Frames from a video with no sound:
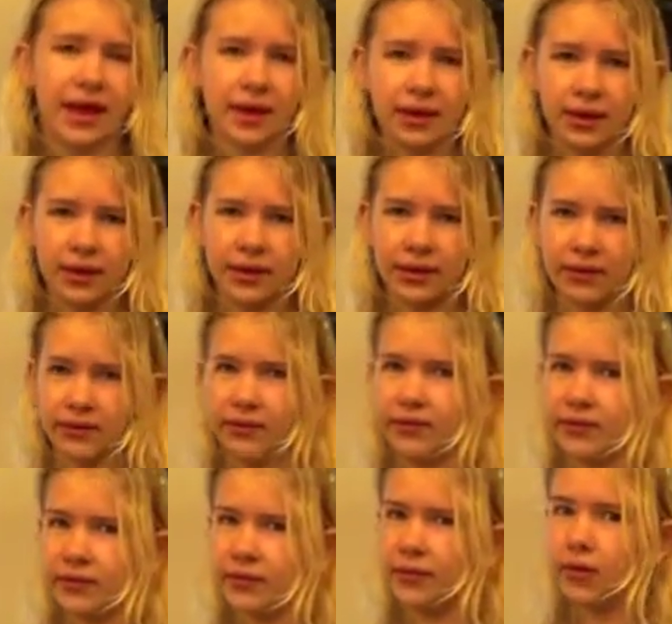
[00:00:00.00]
that
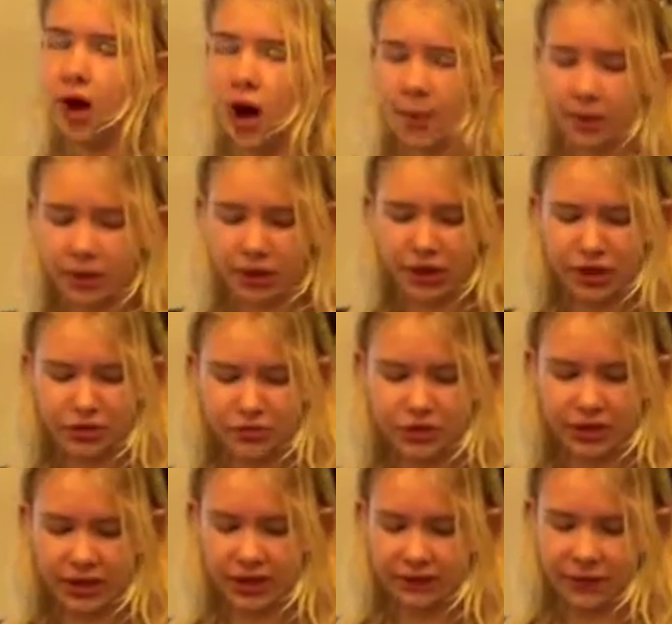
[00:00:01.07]
is commonly
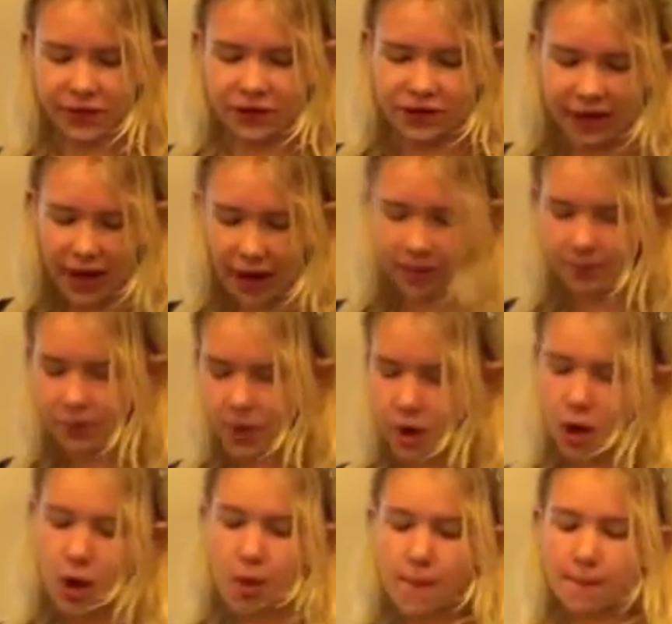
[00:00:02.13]
used even today,
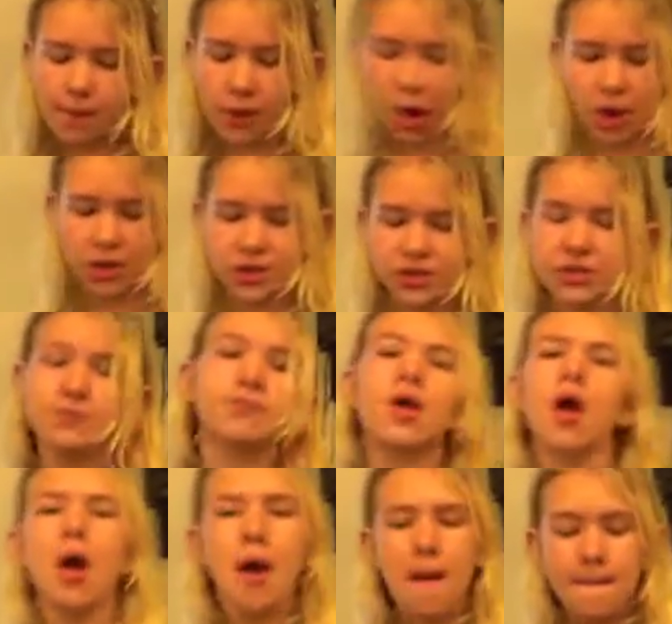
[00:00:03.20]
bronze.
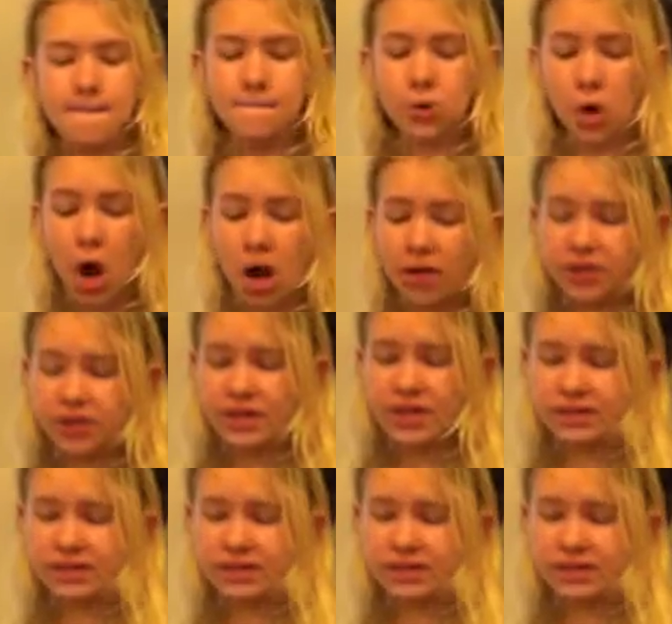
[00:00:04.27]
Bronze